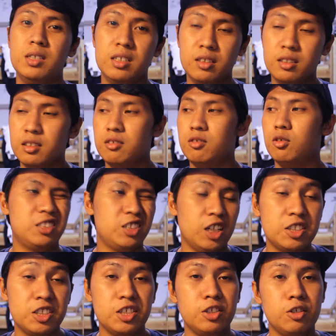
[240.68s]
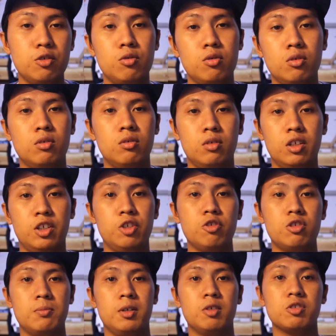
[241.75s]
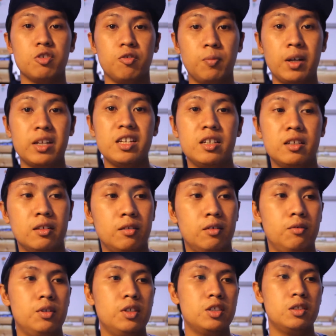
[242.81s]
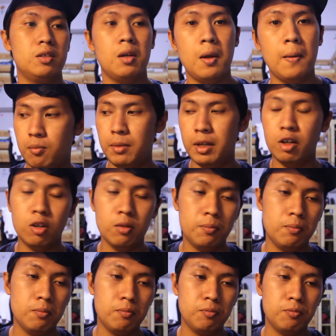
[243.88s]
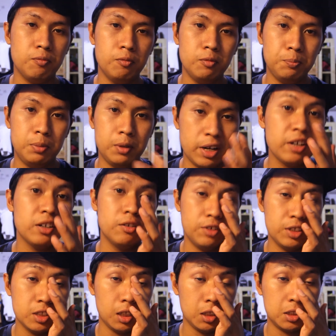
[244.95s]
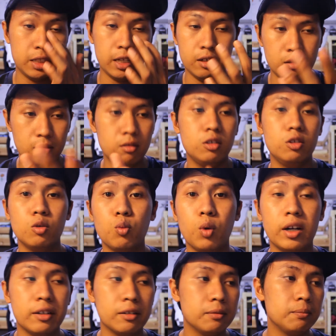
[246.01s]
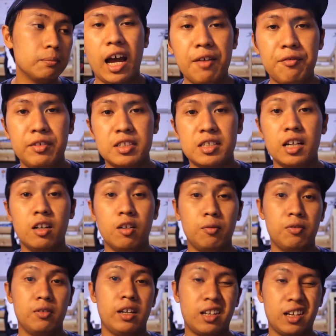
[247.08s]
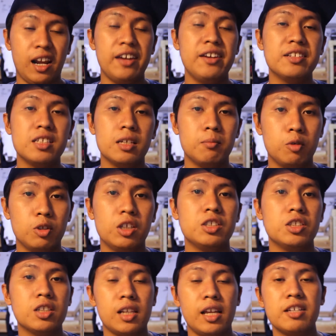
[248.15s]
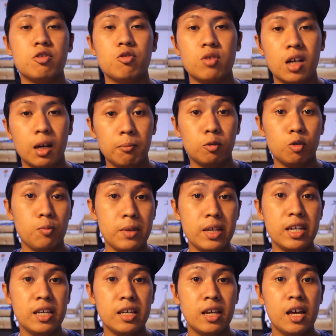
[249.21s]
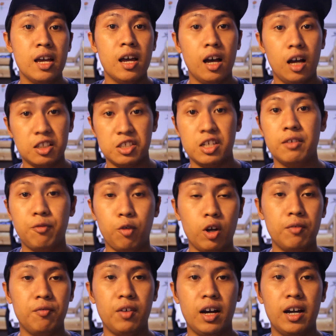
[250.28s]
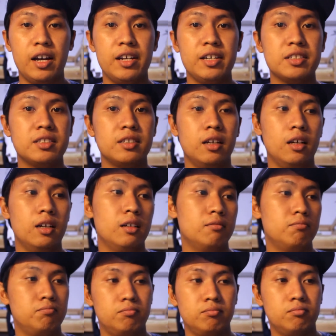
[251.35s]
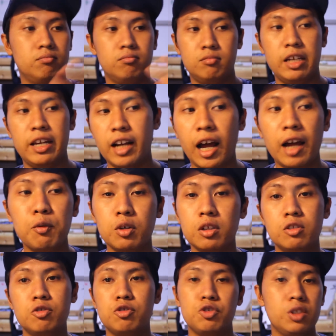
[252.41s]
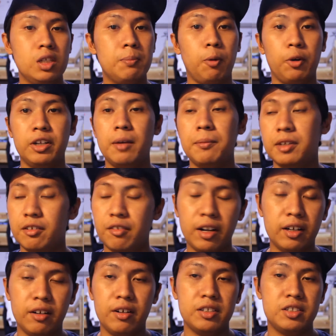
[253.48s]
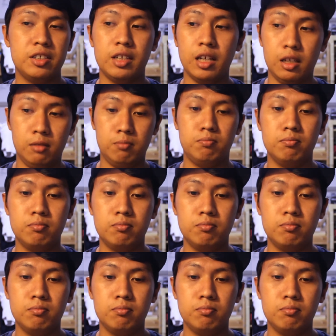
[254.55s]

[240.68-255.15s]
you know, charging you huge amounts of money which may not bring the results that you'd want. I have this kind of like clients and potential clients who come to me asking for advice, and I will usually point them in the right direction. I'll